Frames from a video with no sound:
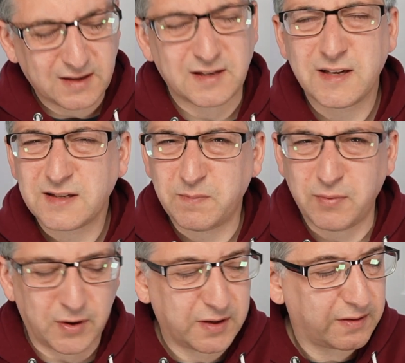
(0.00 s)
Actually, that's a
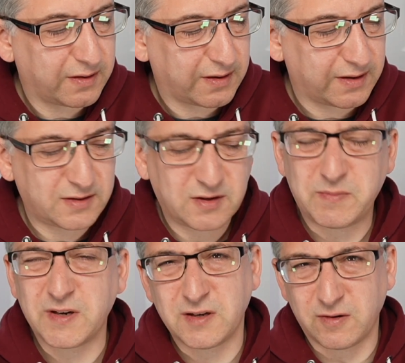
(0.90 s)
point. This
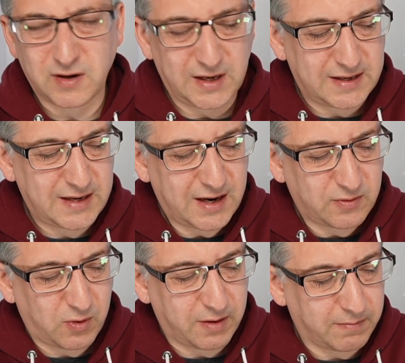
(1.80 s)
could be a totally
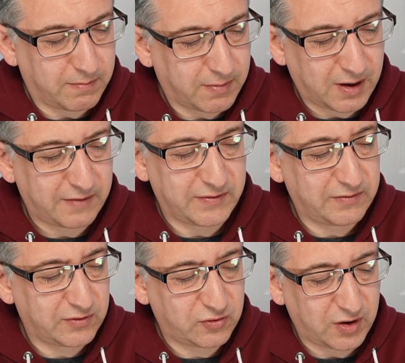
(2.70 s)
dead one. I haven't
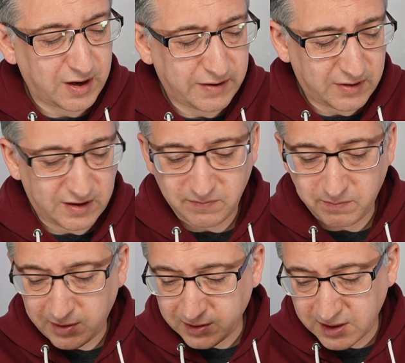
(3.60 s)
even tried, I haven't even
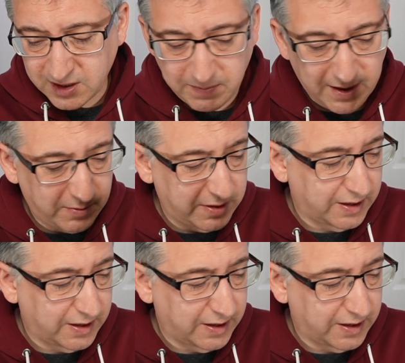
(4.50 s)
plugged in the power